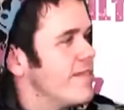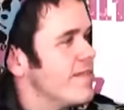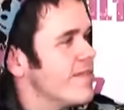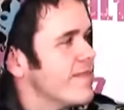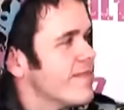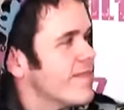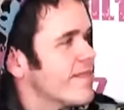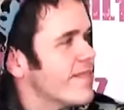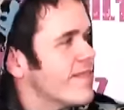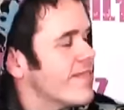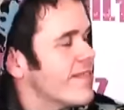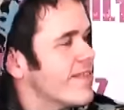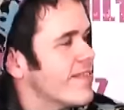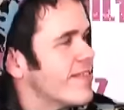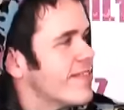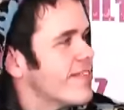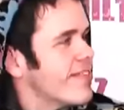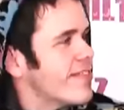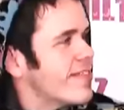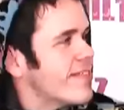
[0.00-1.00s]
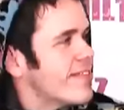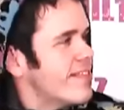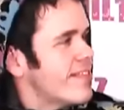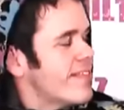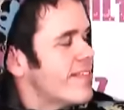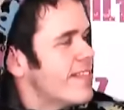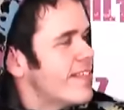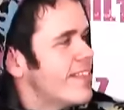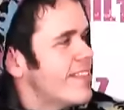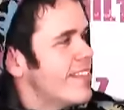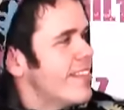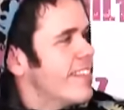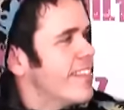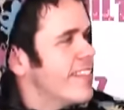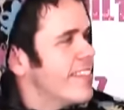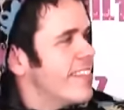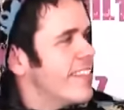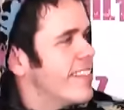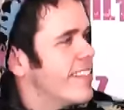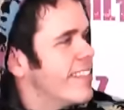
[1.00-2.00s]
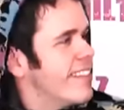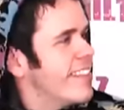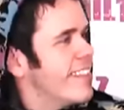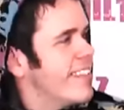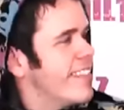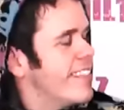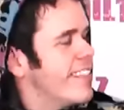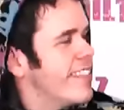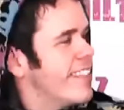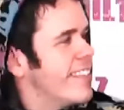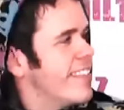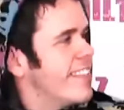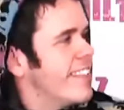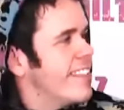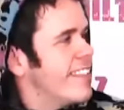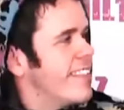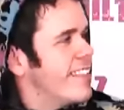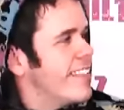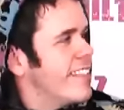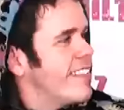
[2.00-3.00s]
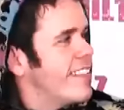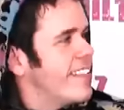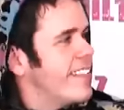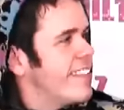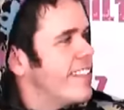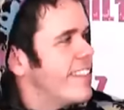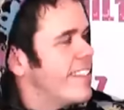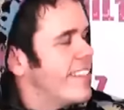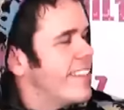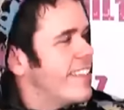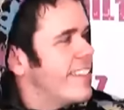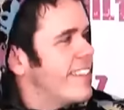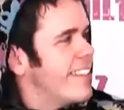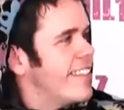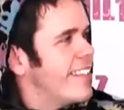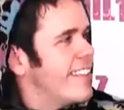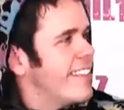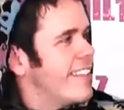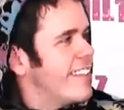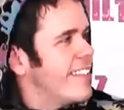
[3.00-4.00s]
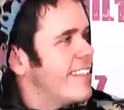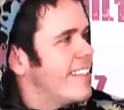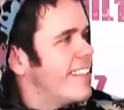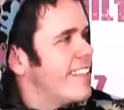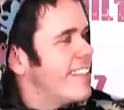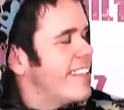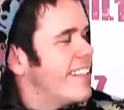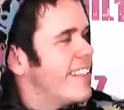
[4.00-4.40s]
This person isn't speaking.